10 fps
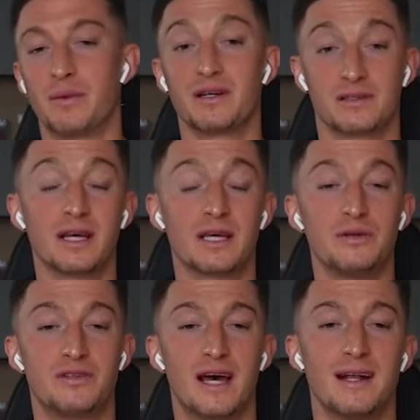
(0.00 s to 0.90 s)
Because like you
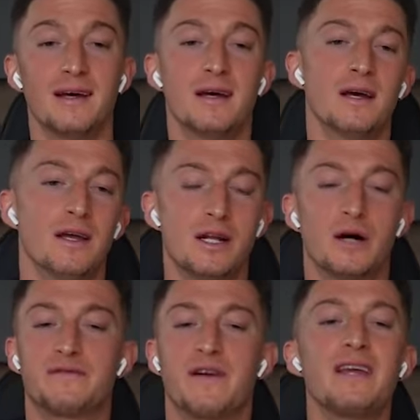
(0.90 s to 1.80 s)
said, you know,
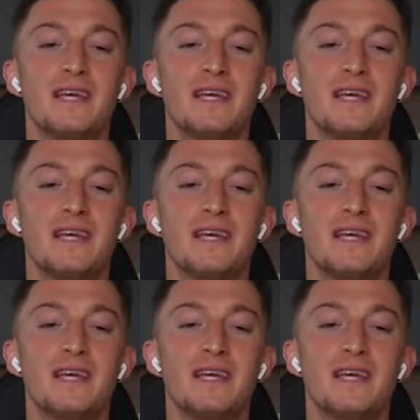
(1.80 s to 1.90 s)
it's very